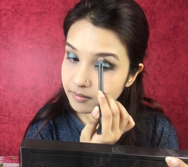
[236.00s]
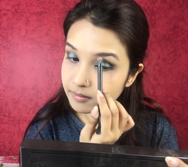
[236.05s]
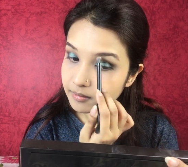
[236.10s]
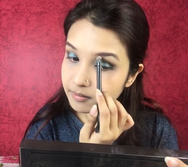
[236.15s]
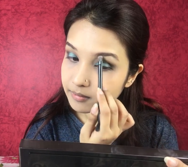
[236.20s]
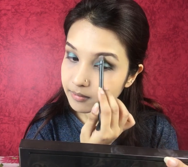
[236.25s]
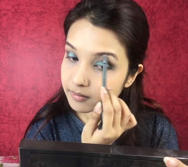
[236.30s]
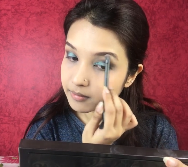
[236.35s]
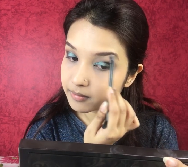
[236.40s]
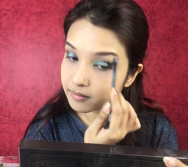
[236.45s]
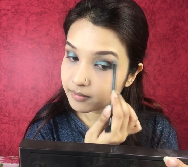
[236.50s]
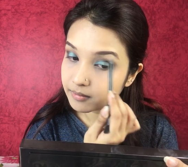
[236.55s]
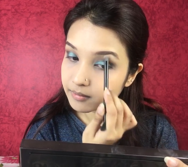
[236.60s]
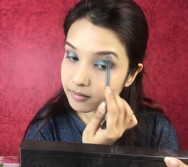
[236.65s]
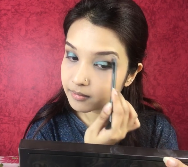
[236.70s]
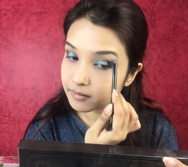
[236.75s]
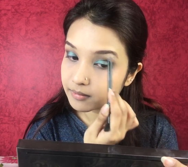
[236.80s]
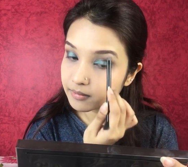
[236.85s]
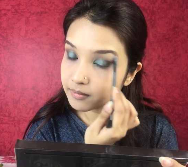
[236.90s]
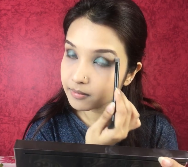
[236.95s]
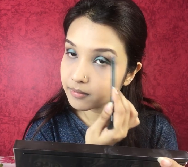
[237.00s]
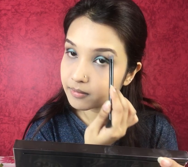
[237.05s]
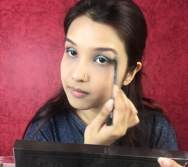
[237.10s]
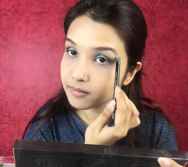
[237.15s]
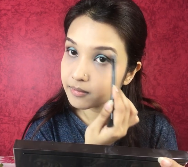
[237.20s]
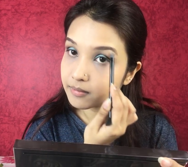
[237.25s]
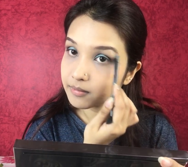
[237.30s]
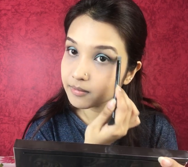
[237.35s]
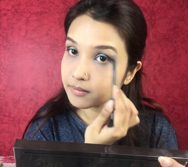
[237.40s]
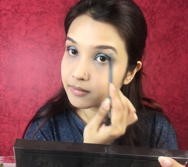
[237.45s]

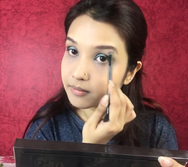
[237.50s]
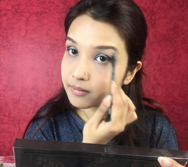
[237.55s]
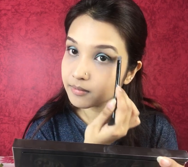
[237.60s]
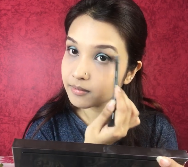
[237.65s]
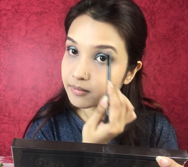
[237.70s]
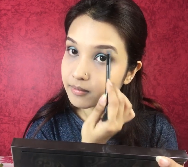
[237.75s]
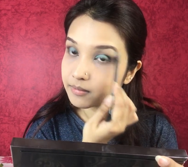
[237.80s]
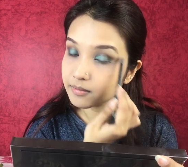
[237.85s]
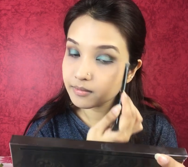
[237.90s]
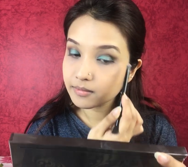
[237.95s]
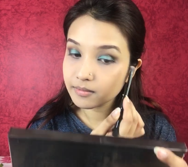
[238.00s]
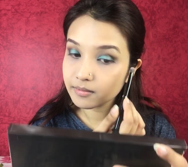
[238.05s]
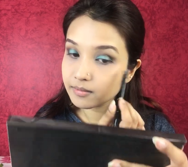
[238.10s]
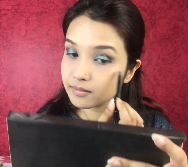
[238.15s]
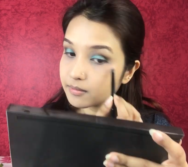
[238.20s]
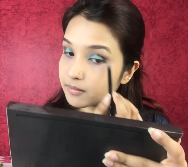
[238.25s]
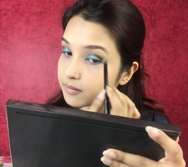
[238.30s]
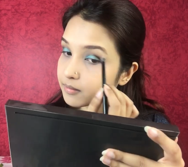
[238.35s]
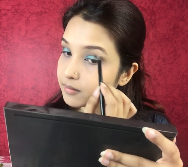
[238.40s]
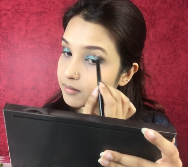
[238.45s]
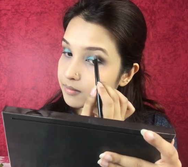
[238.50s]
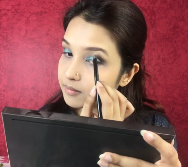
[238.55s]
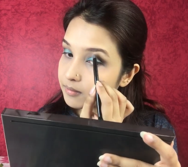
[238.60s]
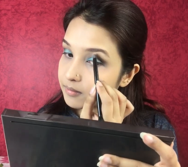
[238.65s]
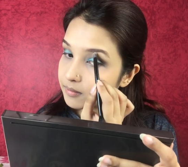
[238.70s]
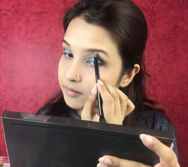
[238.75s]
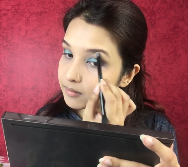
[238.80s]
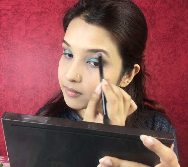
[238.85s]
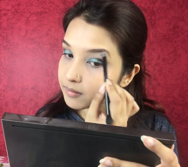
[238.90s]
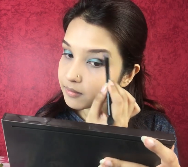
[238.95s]

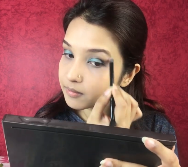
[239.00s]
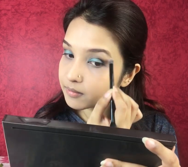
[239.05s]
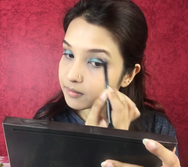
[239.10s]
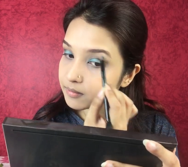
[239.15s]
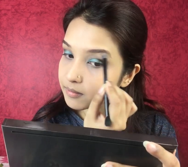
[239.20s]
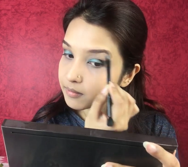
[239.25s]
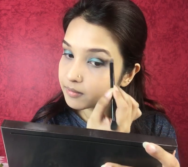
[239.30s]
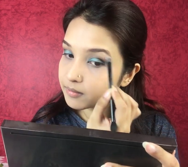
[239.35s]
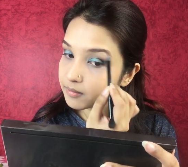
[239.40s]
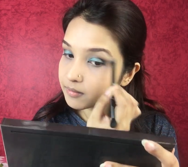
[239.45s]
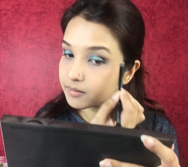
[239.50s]
Nobody speaks.